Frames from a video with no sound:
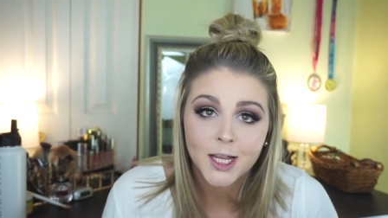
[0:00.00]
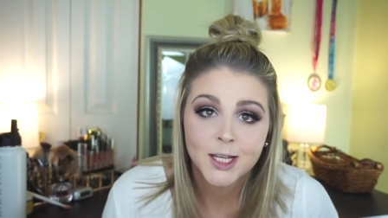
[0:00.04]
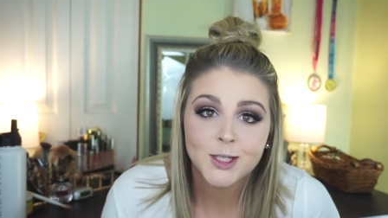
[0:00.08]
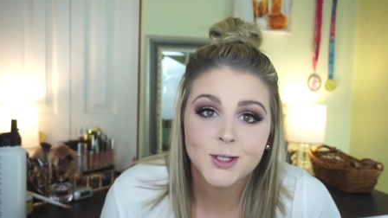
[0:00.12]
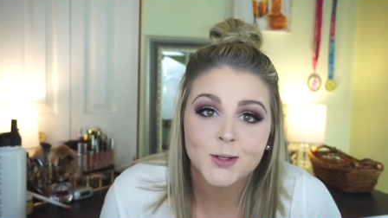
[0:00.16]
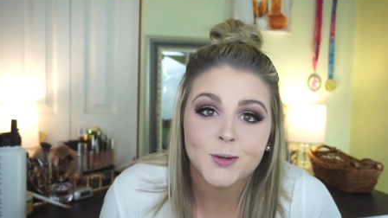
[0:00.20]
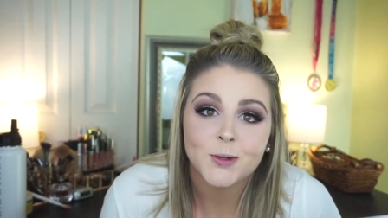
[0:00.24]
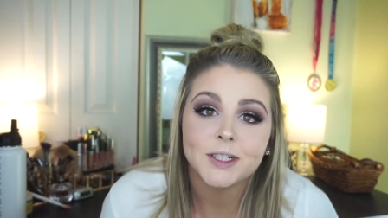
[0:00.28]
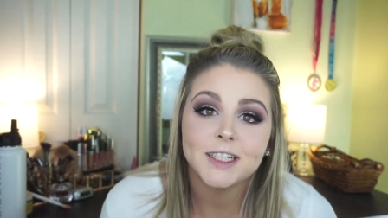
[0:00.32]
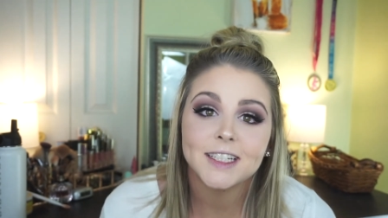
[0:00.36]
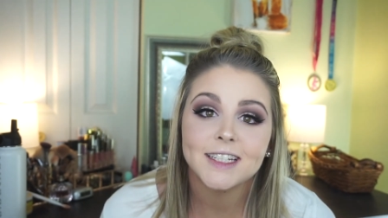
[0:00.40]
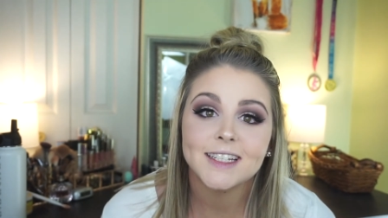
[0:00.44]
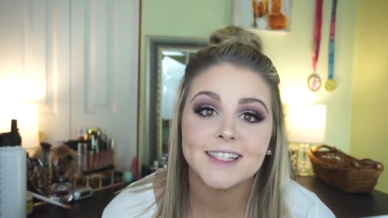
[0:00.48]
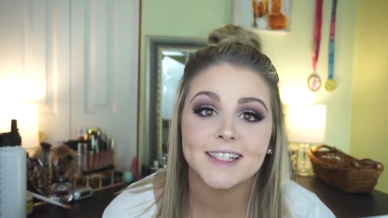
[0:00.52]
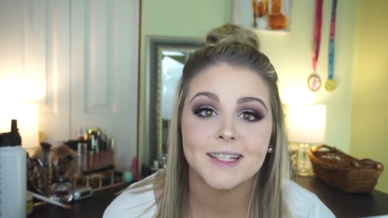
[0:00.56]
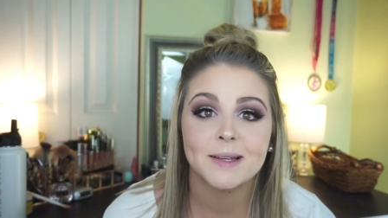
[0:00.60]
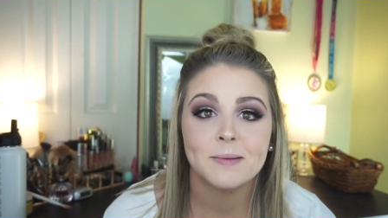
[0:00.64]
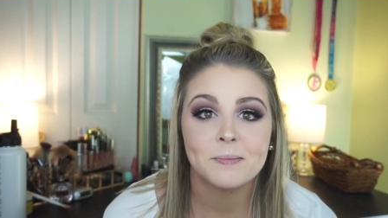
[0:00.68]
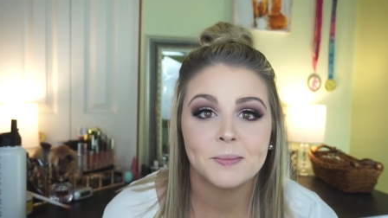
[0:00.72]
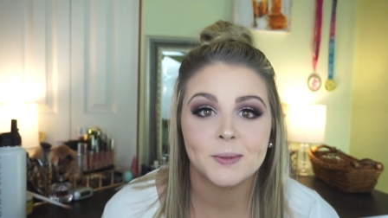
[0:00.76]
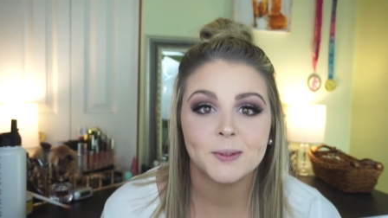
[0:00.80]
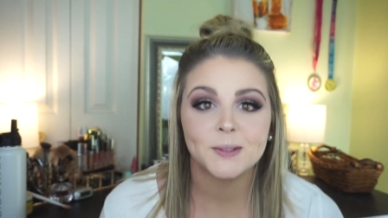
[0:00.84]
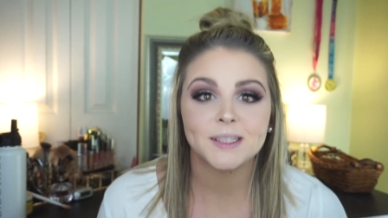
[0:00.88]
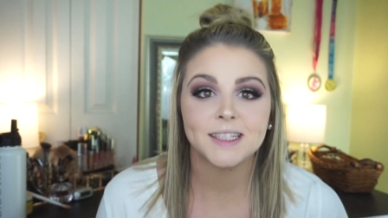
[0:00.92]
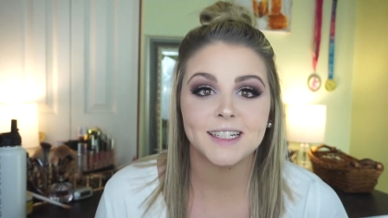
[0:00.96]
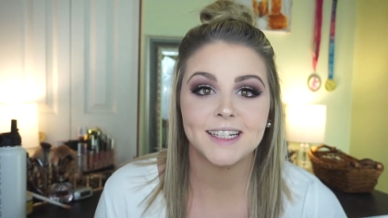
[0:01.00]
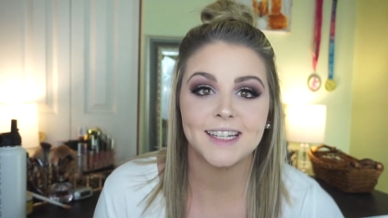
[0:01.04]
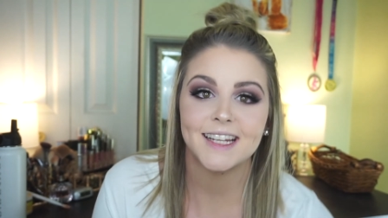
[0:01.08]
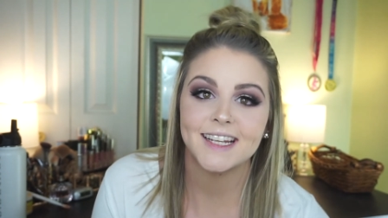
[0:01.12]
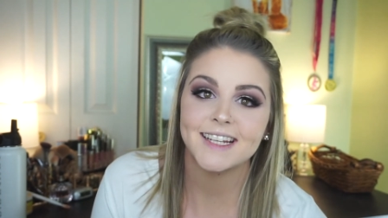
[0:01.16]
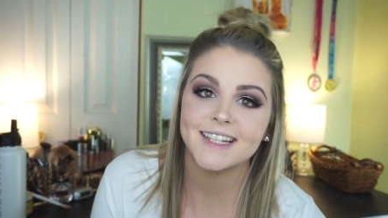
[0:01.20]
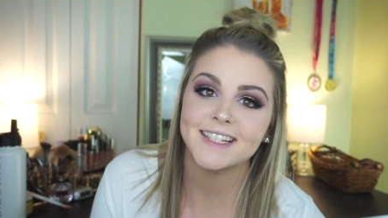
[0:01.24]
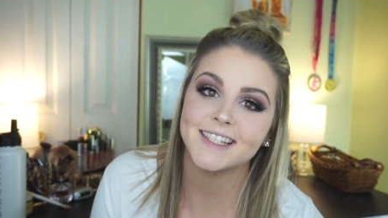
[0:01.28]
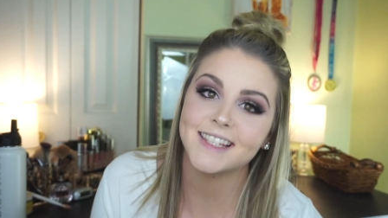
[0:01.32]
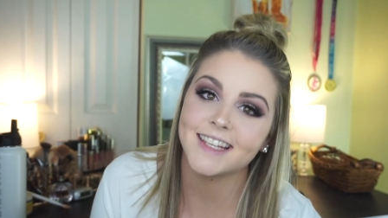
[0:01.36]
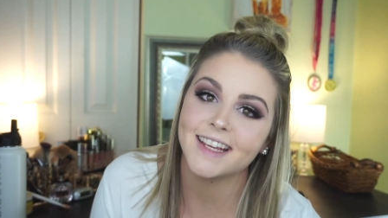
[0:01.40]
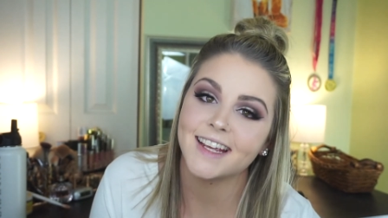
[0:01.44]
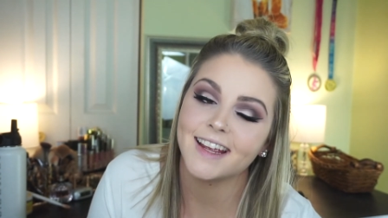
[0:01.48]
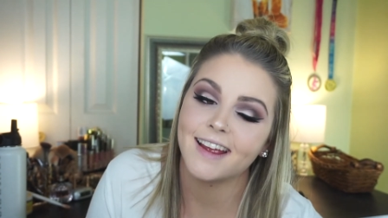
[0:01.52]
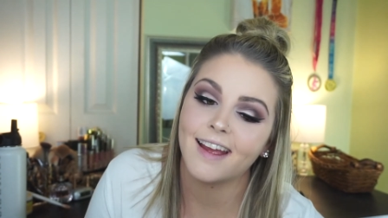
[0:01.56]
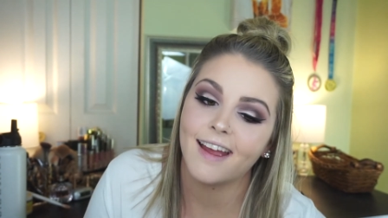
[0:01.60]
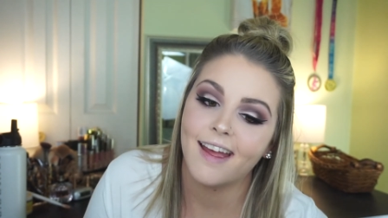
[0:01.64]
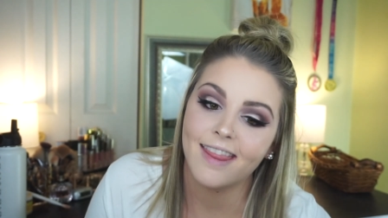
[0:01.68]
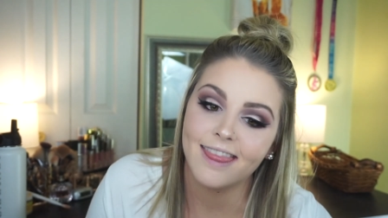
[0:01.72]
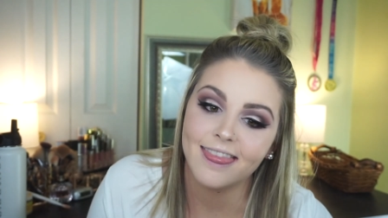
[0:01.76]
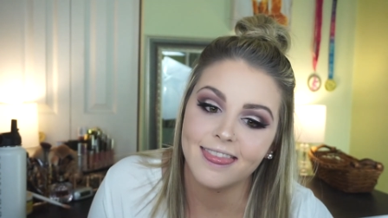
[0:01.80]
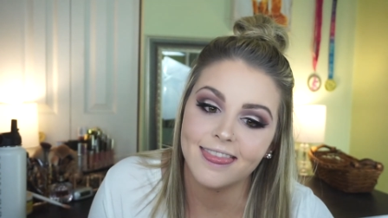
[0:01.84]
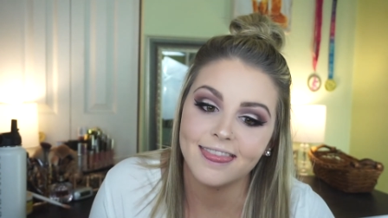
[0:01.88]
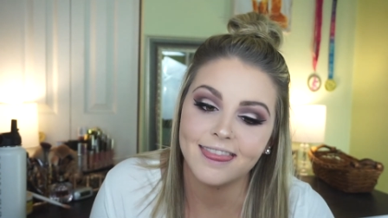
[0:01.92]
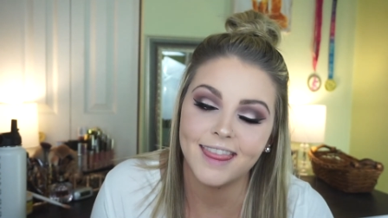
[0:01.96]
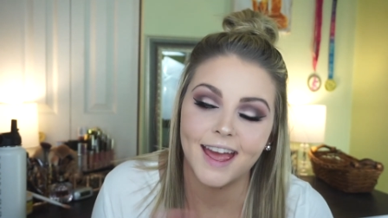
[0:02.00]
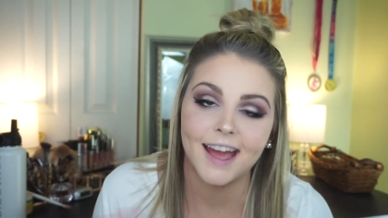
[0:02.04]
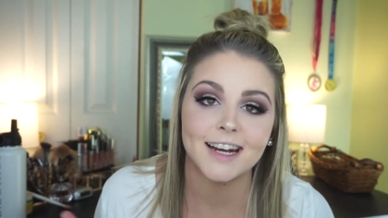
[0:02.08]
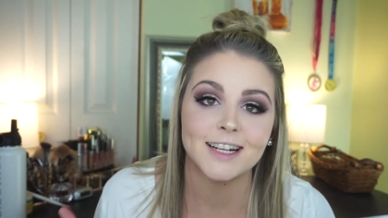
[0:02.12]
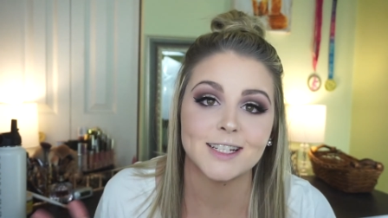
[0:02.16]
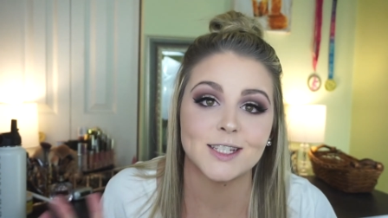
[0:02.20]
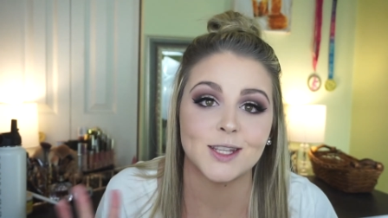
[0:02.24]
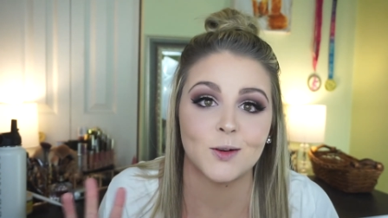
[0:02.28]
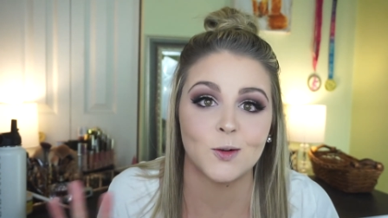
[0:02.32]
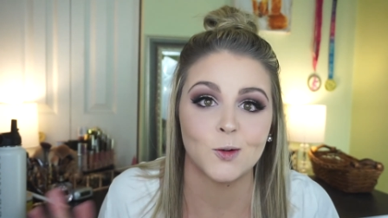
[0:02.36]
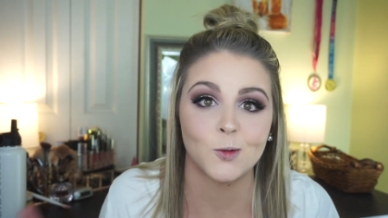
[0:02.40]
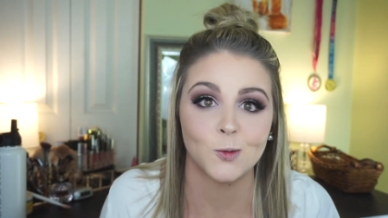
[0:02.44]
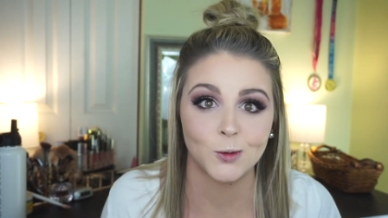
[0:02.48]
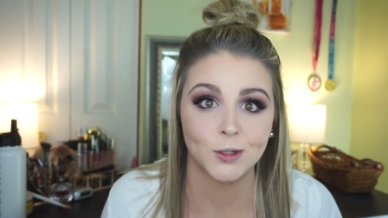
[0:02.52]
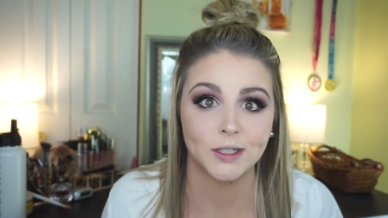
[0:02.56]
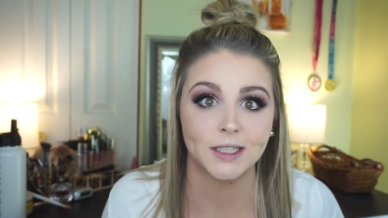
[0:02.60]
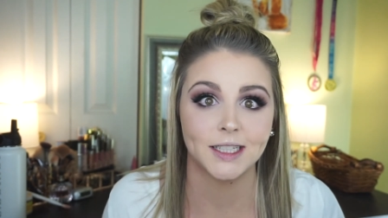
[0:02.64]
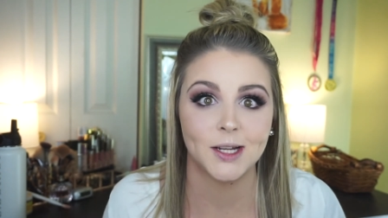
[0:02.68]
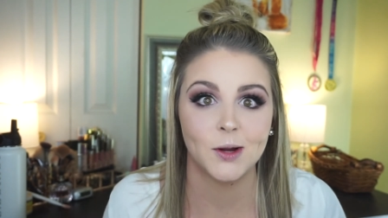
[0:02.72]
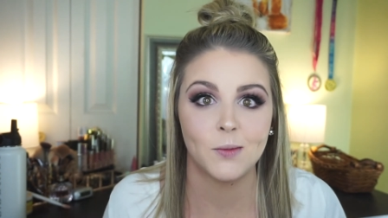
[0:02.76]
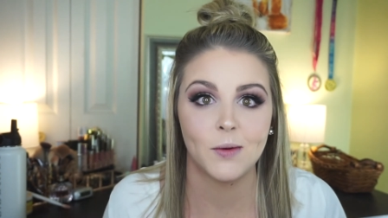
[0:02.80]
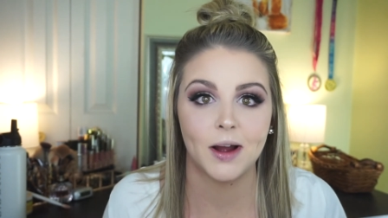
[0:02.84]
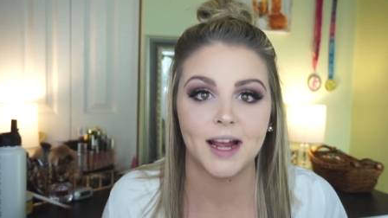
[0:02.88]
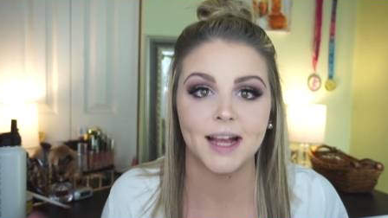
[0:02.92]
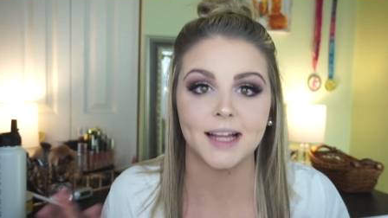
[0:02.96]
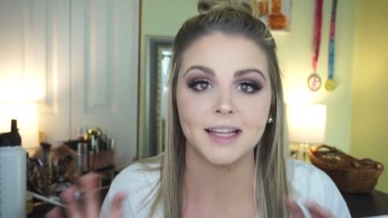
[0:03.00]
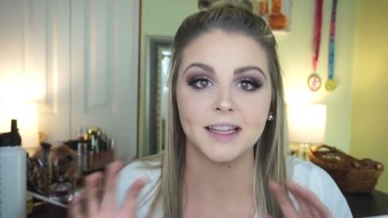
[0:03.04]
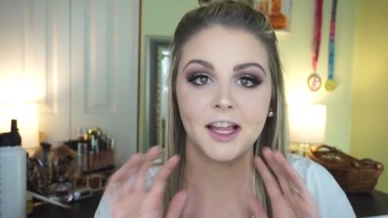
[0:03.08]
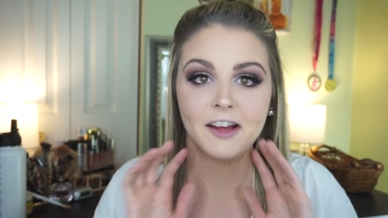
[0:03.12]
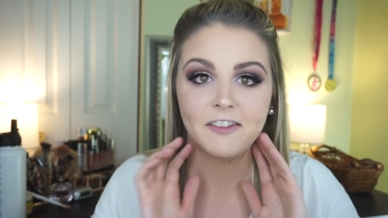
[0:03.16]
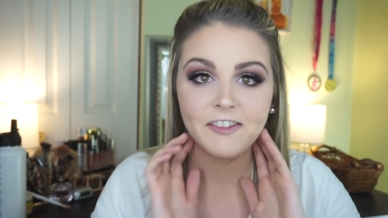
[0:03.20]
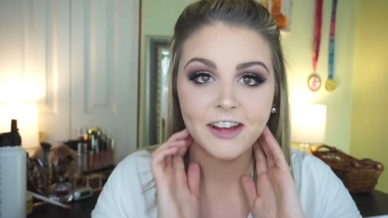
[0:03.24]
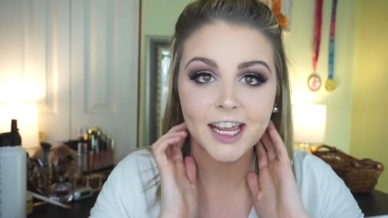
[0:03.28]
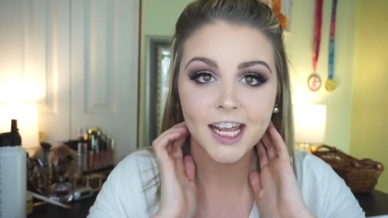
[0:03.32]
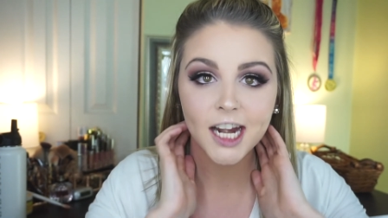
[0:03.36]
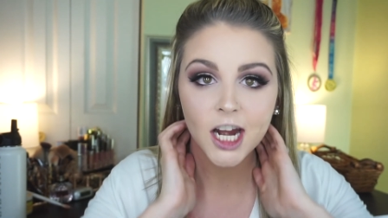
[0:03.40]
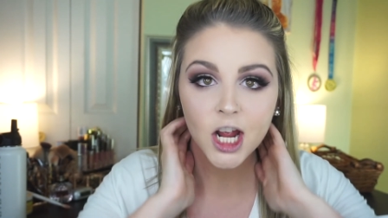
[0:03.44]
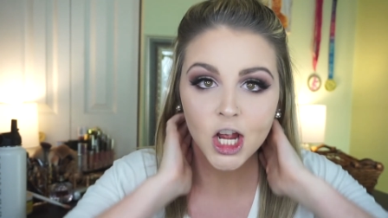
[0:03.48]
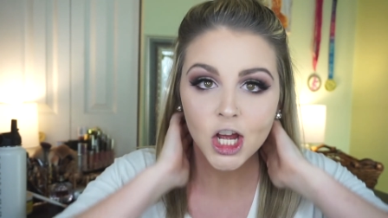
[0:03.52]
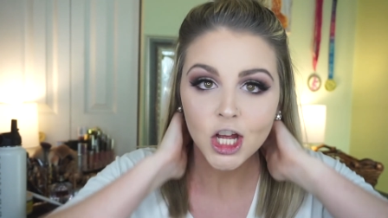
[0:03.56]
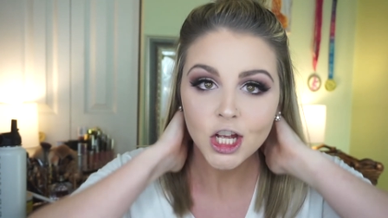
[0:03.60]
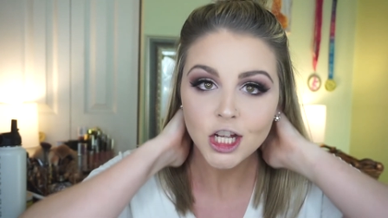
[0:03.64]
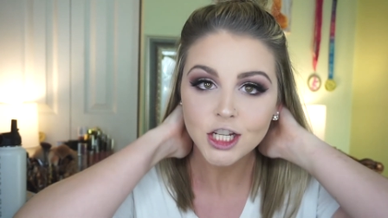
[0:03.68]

It's really simple and easy, and that is really why I love it.